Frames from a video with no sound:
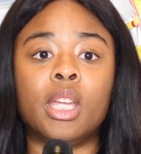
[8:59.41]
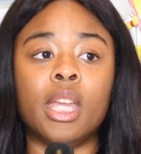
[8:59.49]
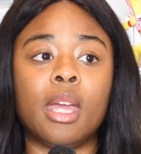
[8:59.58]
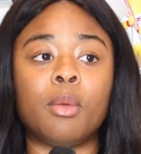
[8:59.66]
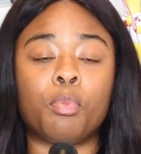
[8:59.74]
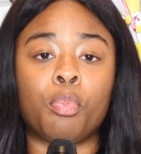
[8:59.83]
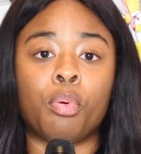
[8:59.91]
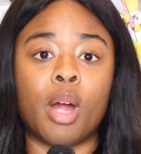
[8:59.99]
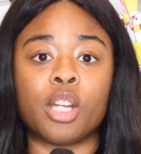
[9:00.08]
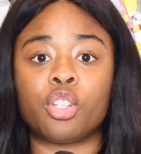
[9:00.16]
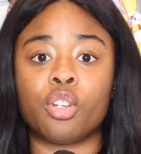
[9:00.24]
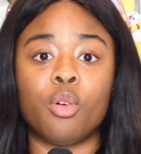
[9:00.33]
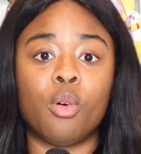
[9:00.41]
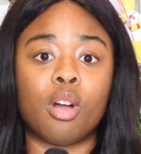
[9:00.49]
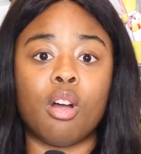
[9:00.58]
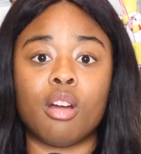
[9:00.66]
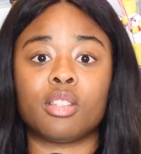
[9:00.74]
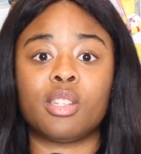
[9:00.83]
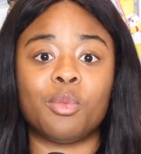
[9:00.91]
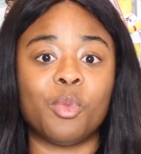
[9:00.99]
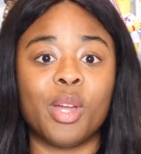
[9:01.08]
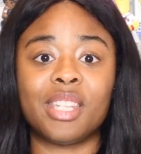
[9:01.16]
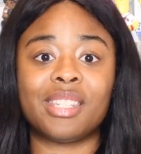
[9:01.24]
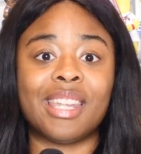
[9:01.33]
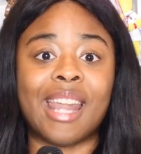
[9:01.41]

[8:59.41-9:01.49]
get pressure on Carson Wentz.